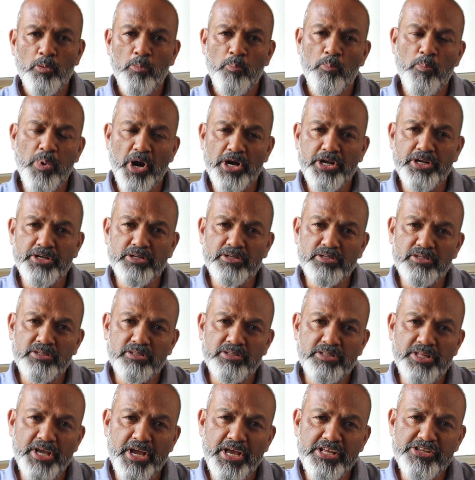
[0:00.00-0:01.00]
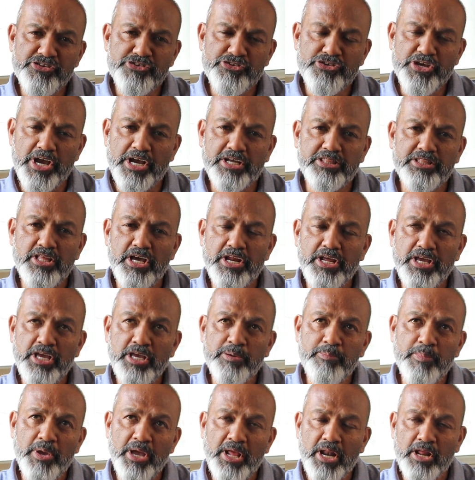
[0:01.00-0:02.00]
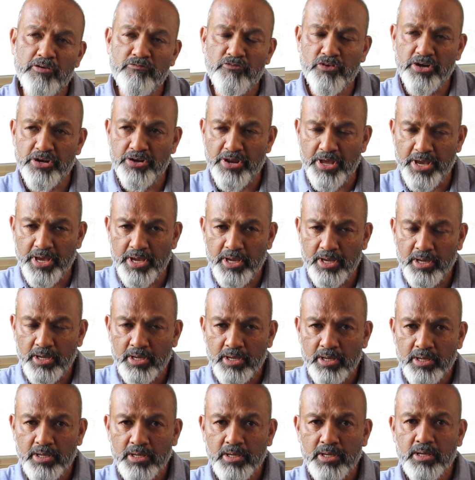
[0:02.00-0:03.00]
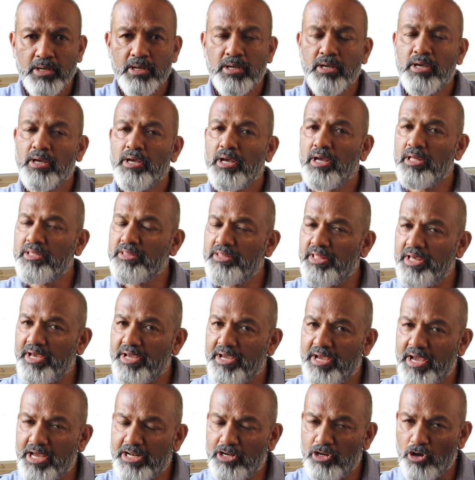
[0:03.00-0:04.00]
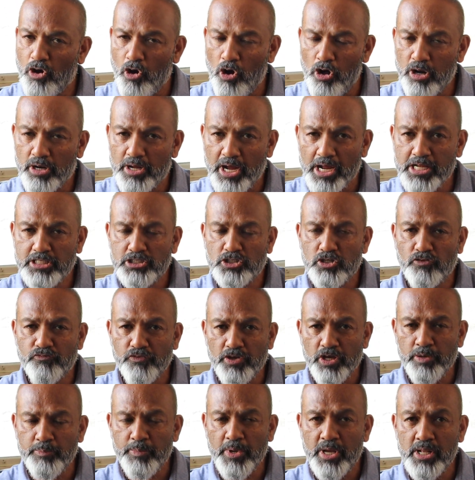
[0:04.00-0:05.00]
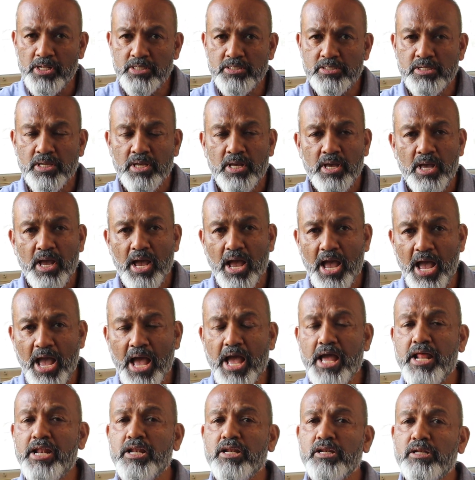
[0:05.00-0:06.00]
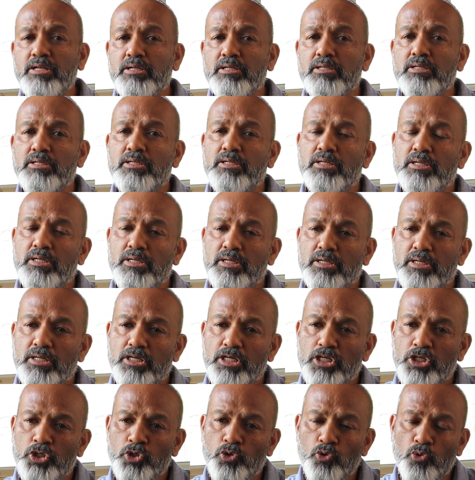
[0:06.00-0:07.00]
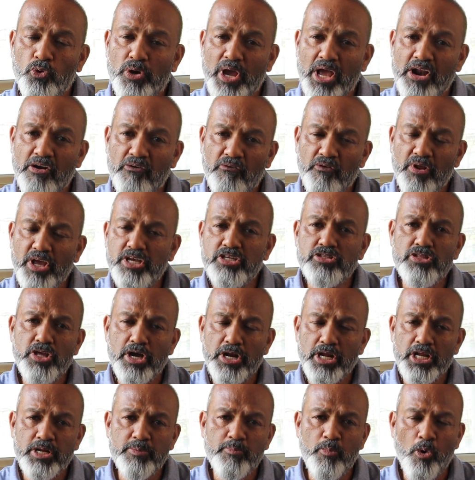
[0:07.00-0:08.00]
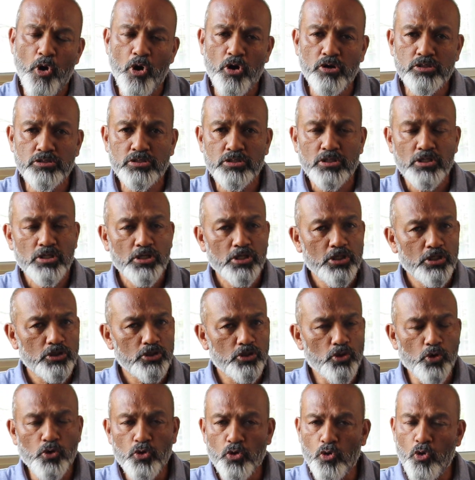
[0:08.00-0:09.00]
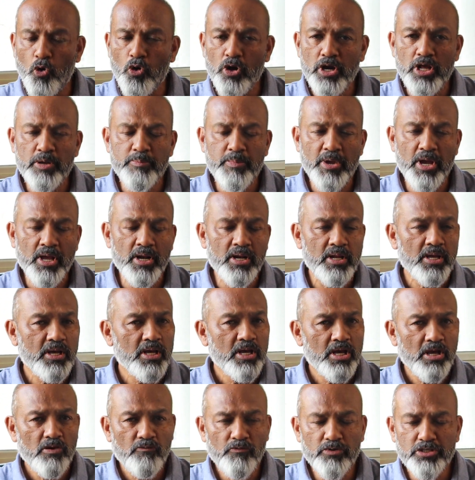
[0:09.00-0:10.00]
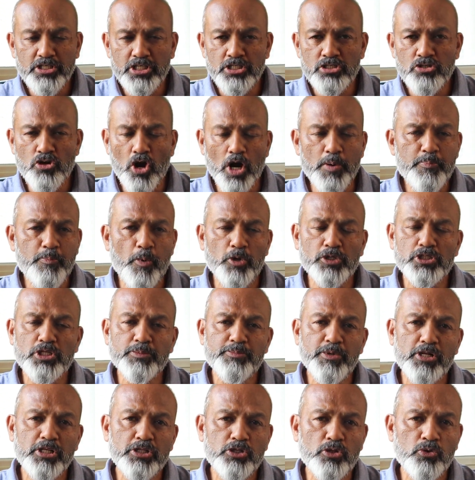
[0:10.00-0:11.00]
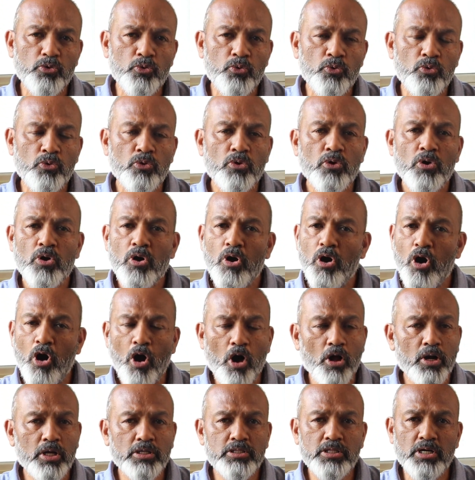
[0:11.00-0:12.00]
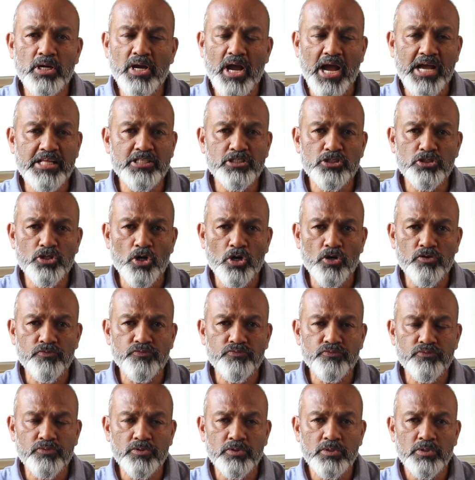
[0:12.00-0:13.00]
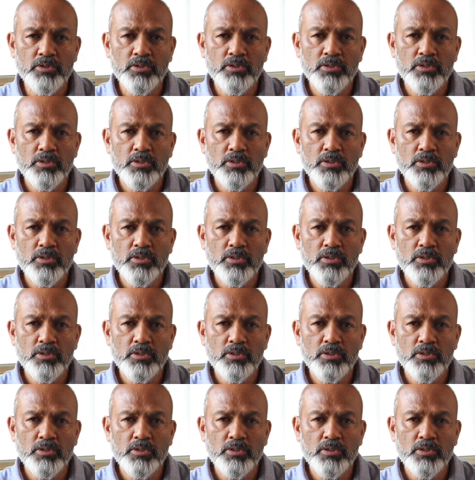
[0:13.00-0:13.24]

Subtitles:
But they check their email every day and they get all kinds of emails, and you can reach their inbox through cold email, which is not possible through all other kinds of